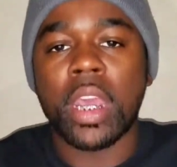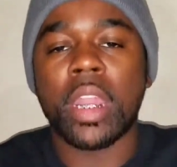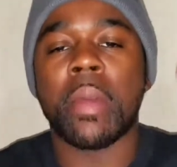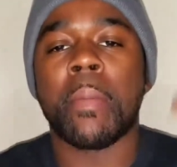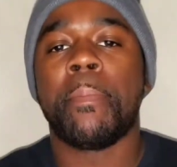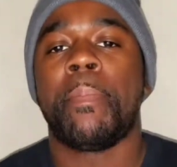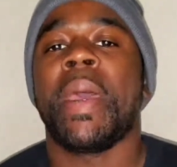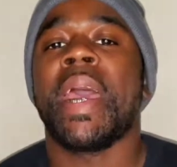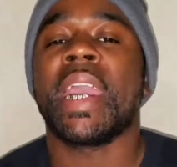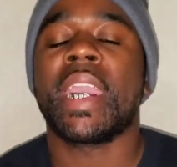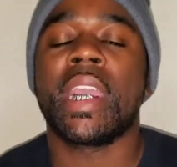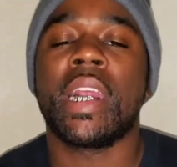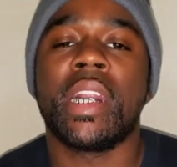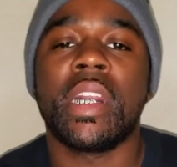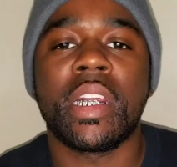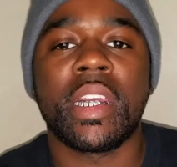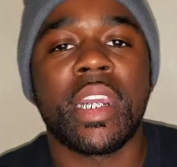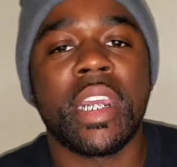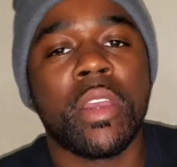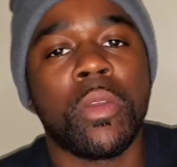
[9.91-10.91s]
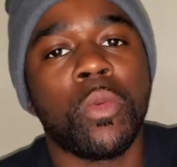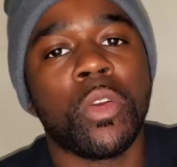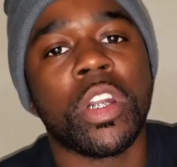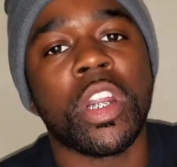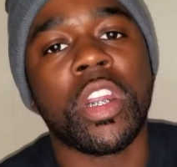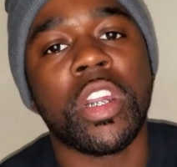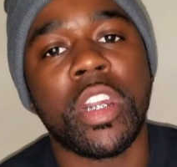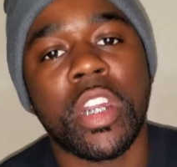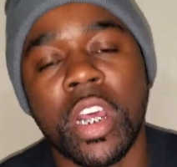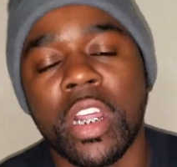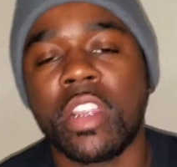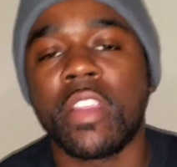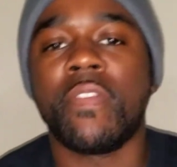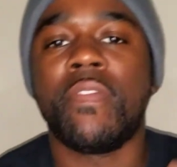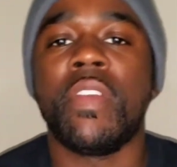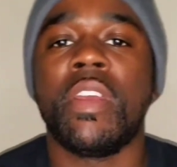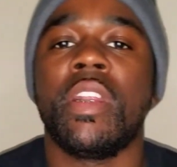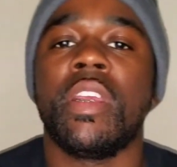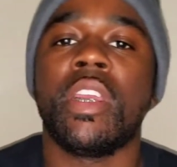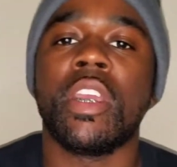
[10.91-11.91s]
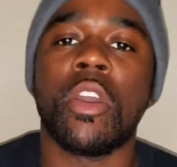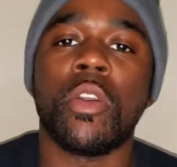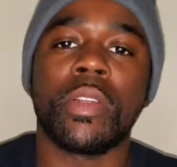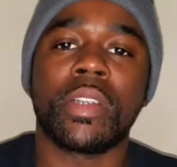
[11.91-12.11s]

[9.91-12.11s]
and I'm back at it again with another video.